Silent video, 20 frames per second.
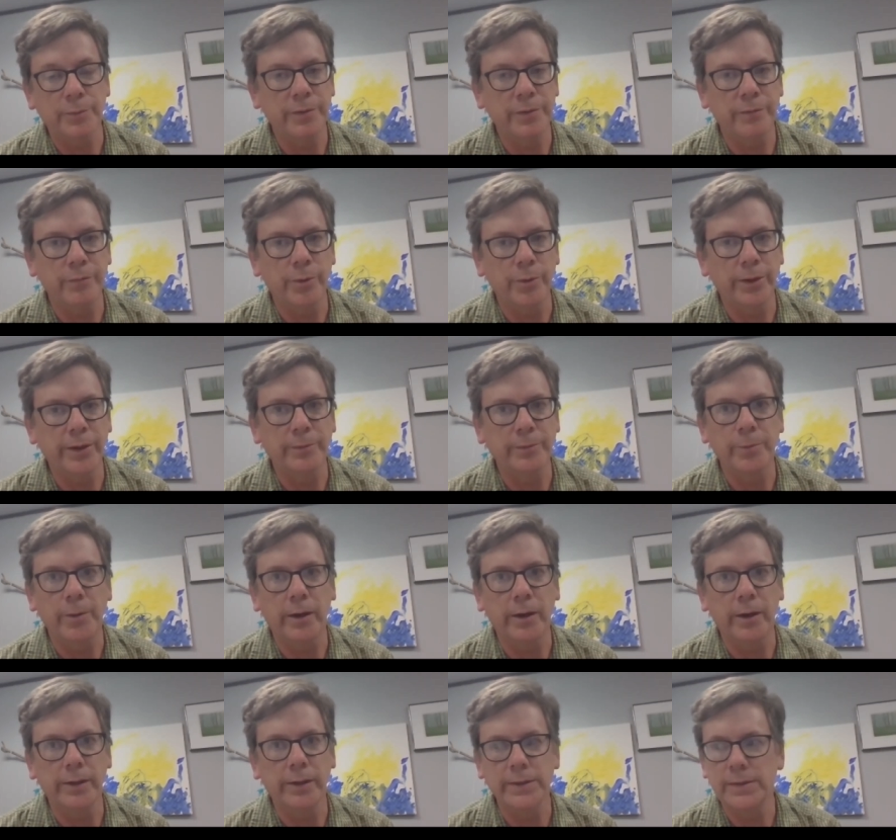bit of work in
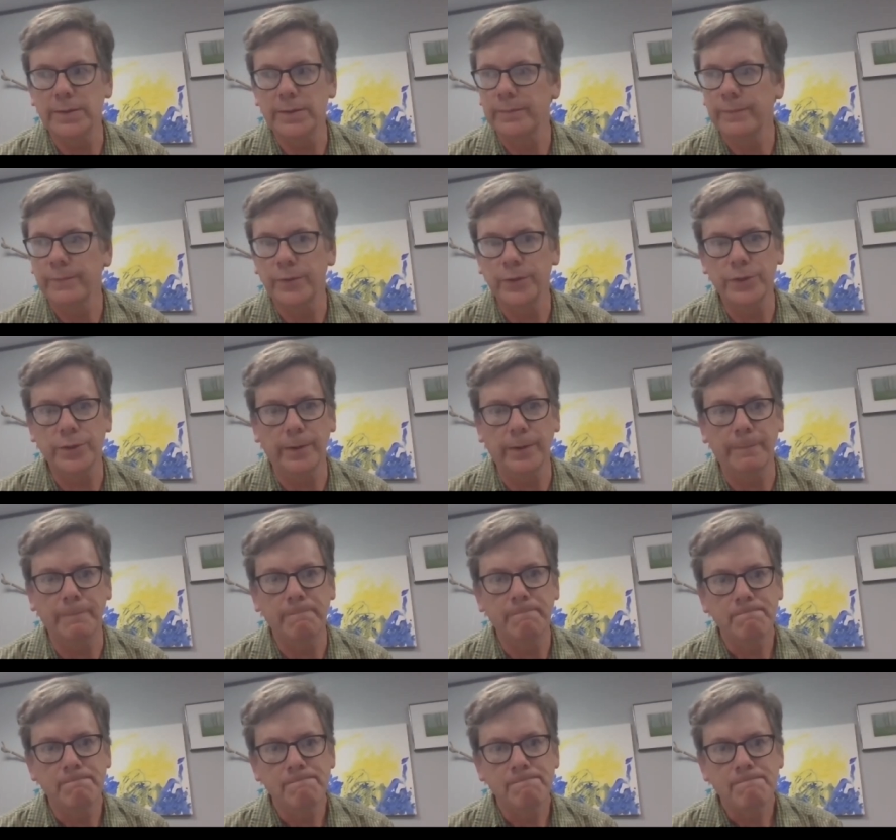progress for sure.
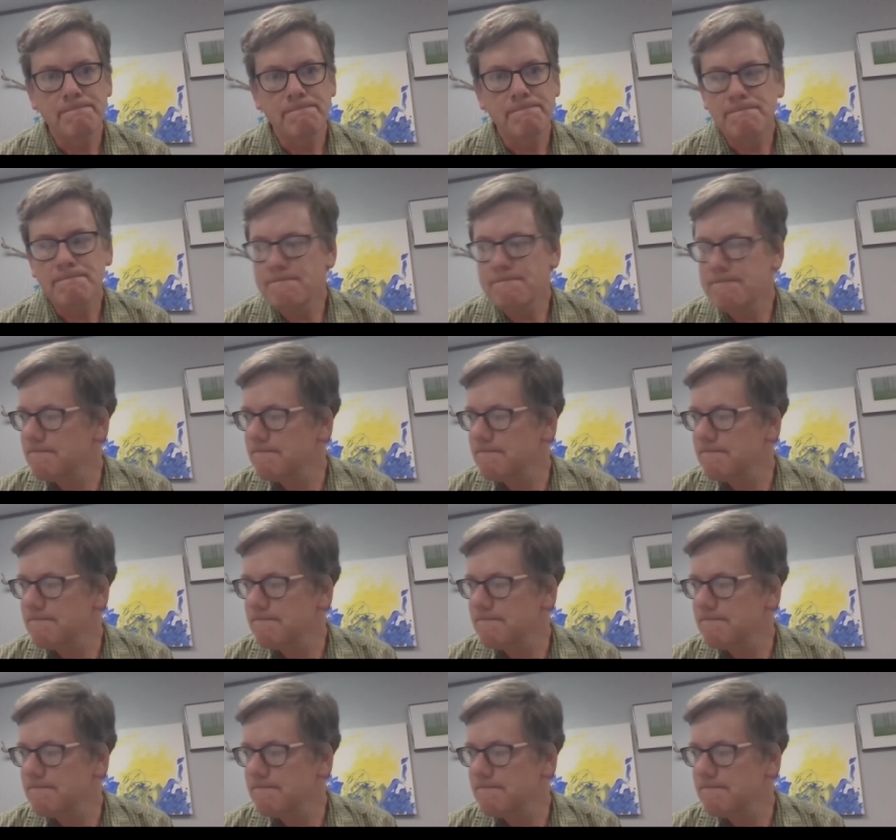Okay.